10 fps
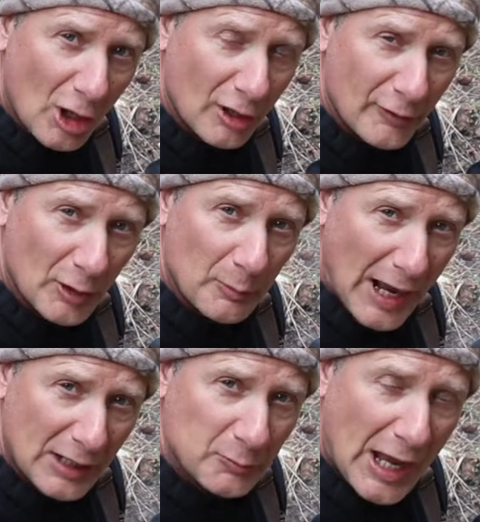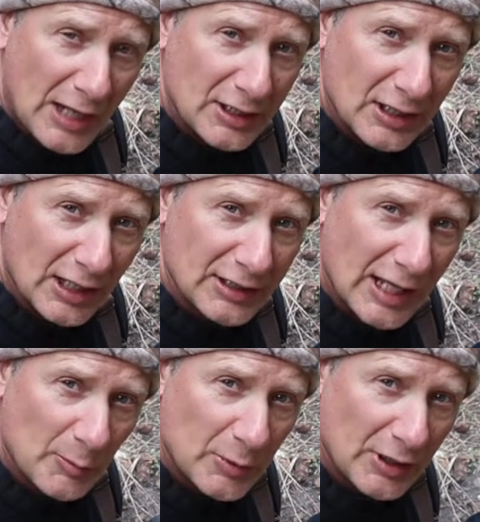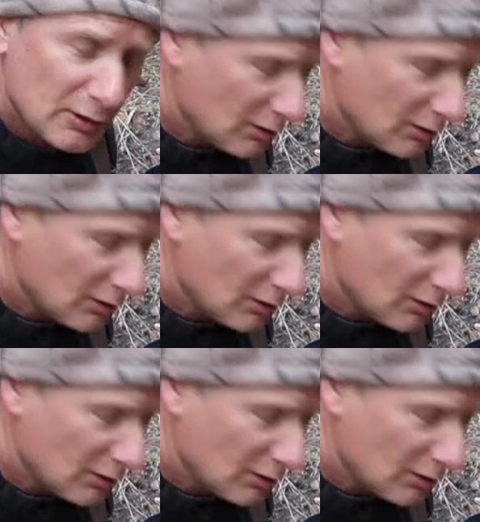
all of our backpacking and camping.